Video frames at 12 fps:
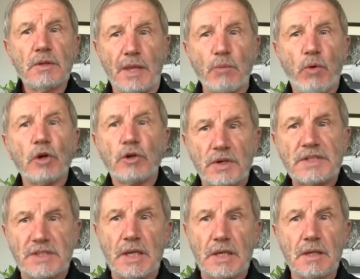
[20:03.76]
they want
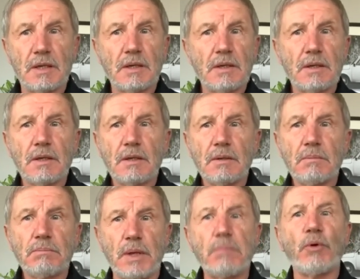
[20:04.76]
critique.
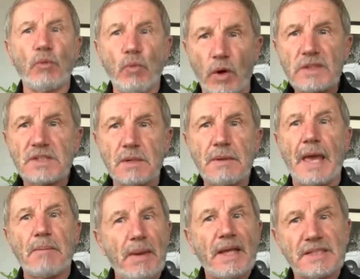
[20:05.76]
People want to
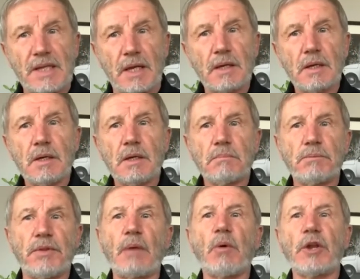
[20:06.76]
get better,
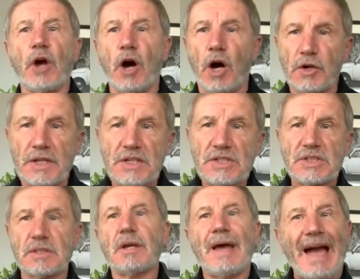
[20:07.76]
but they want
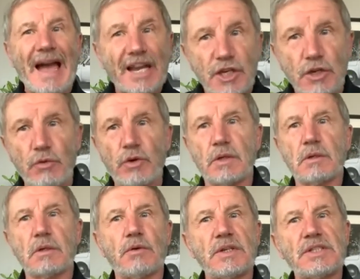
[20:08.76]
honest, accurate
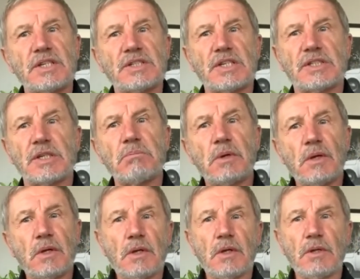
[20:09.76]
criticism
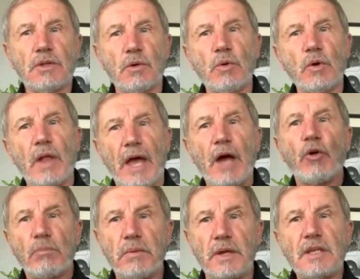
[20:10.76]
that will
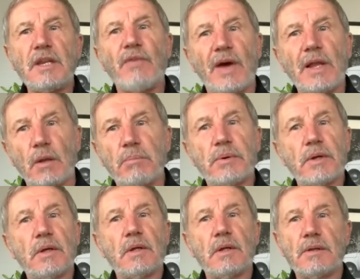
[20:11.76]
help me develop.
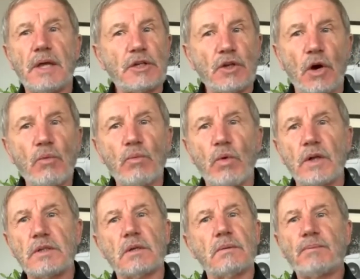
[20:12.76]
They don't
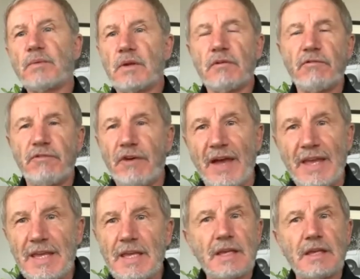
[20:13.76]
want
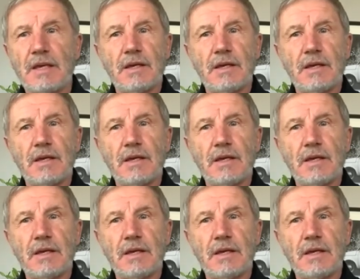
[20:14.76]
vague,